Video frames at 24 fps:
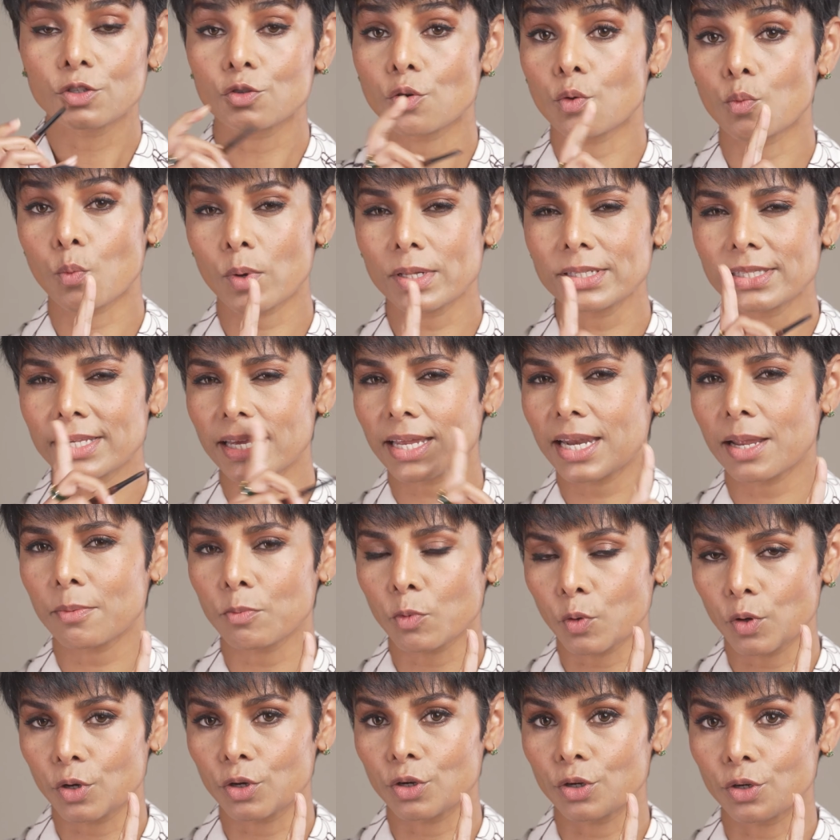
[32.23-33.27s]
So on one side, I'm
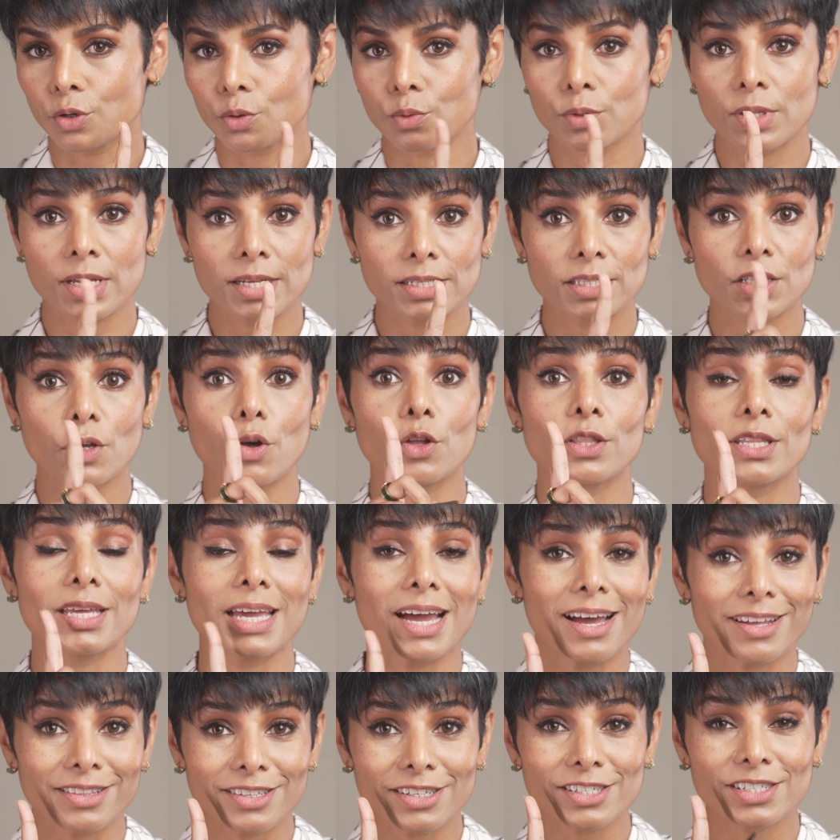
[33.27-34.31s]
going to do this. On the
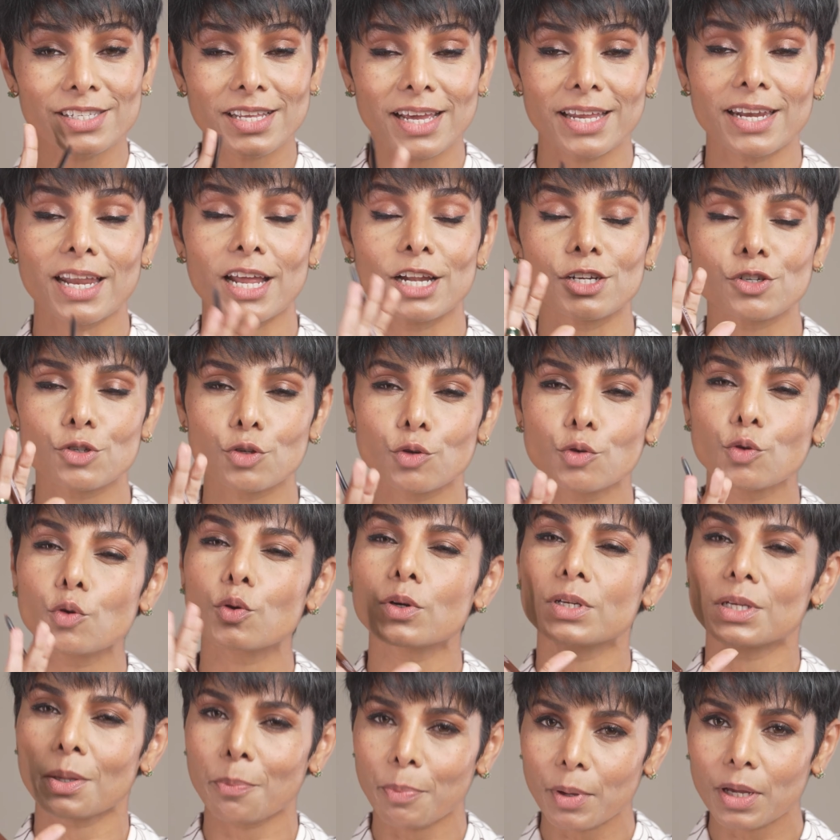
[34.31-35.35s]
other side, I'll show you
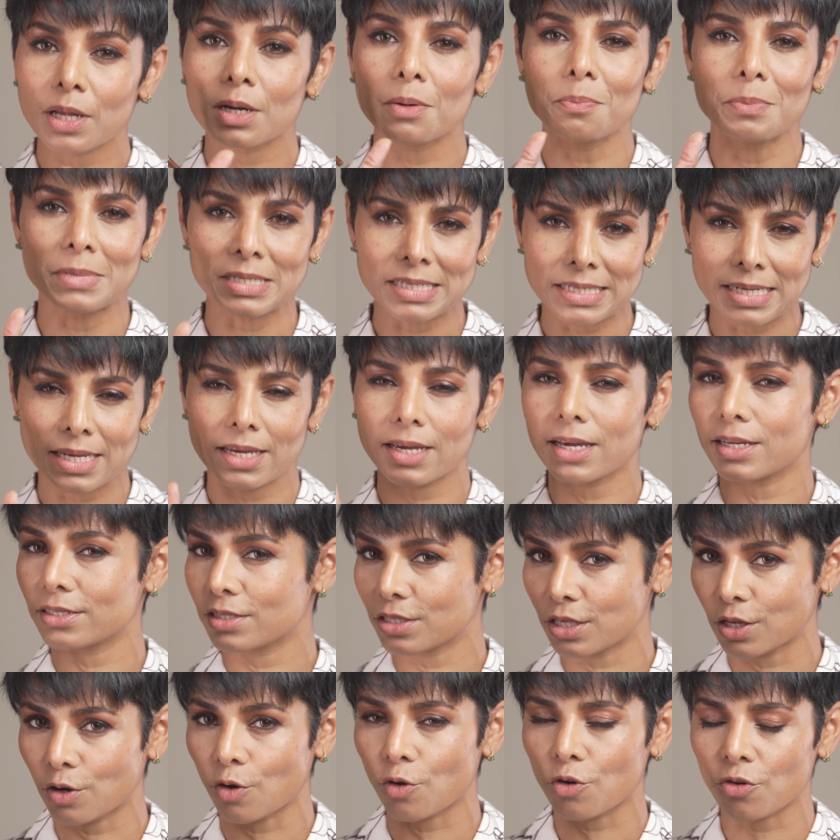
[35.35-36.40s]
a typical mistake I
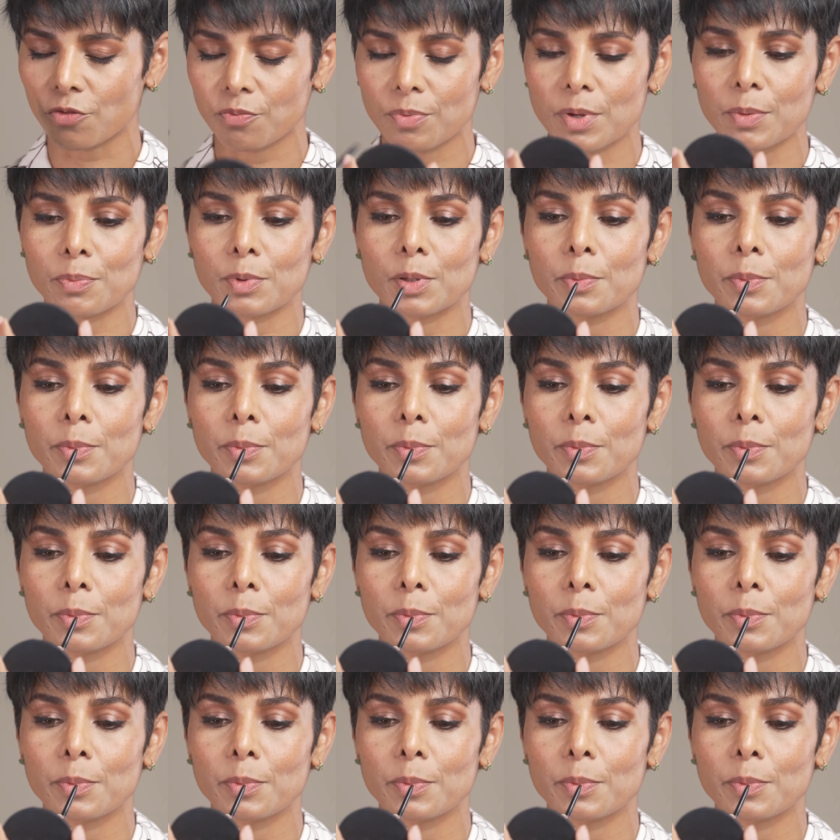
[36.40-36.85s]
see a lot of people